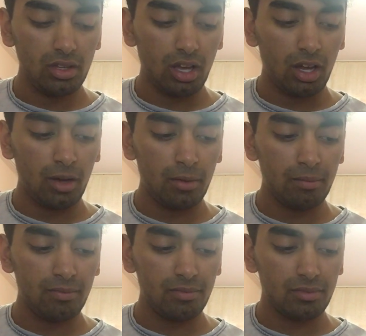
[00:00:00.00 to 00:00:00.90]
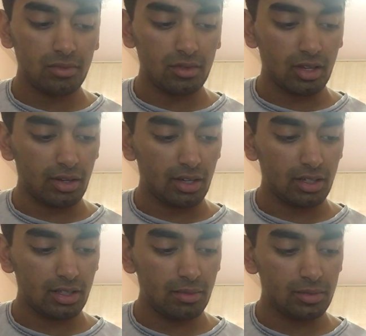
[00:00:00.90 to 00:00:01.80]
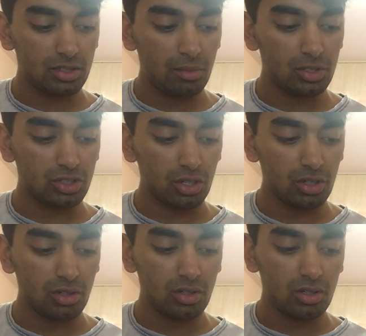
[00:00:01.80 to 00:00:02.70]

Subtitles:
let me show you.